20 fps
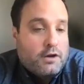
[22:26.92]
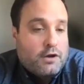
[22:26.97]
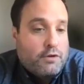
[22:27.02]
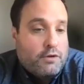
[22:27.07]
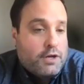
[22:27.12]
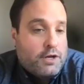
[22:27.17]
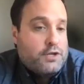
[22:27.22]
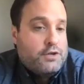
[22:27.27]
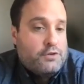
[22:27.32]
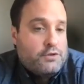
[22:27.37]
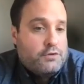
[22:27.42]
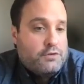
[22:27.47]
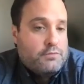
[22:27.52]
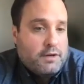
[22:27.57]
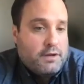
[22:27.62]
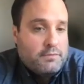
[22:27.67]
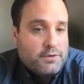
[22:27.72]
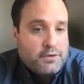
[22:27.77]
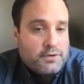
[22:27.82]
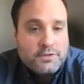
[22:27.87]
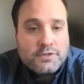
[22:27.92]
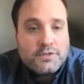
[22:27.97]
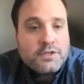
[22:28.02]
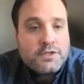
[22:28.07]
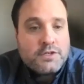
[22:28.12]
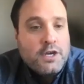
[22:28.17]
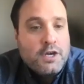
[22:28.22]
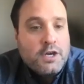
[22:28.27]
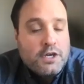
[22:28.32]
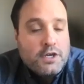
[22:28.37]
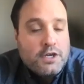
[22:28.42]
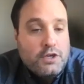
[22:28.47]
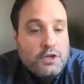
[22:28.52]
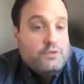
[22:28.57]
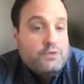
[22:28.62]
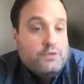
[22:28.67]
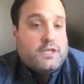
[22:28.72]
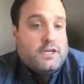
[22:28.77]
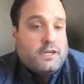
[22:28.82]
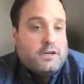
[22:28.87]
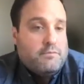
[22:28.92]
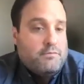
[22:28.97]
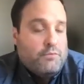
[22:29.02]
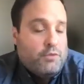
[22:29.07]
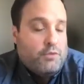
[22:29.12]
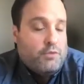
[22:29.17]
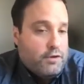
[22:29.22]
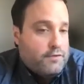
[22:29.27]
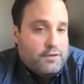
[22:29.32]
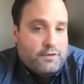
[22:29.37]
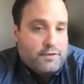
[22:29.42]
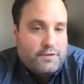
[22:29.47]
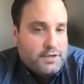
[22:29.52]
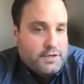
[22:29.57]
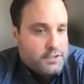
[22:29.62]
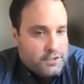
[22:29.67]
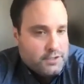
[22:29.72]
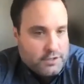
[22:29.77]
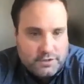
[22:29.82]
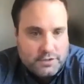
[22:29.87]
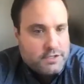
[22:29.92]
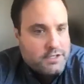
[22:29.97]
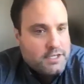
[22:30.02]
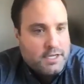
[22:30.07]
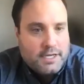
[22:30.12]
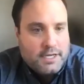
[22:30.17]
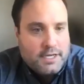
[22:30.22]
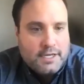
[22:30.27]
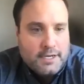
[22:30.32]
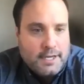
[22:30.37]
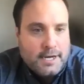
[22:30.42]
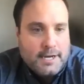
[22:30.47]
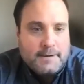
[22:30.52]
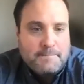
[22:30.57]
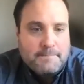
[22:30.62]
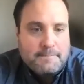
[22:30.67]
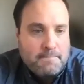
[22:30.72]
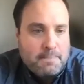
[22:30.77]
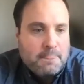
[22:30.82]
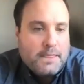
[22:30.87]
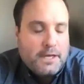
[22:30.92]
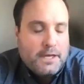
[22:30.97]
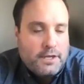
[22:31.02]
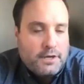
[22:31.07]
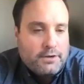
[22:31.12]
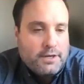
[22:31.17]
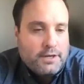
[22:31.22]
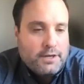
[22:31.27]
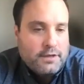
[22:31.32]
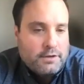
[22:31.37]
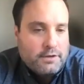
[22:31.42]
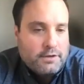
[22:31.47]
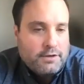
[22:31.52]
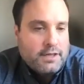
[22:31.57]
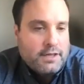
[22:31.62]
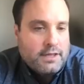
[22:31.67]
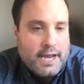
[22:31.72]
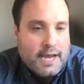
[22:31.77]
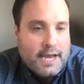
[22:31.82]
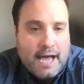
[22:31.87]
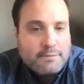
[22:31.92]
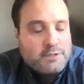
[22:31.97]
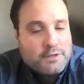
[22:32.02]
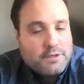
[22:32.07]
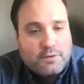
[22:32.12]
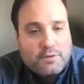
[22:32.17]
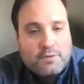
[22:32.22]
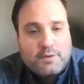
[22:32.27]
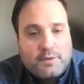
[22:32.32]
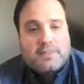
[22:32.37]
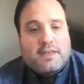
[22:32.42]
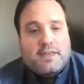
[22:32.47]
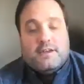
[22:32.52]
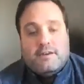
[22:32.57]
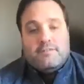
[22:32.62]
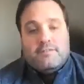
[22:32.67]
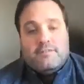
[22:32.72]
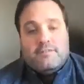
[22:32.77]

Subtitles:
credit union members using more of the features in the Greenlight app. So when we think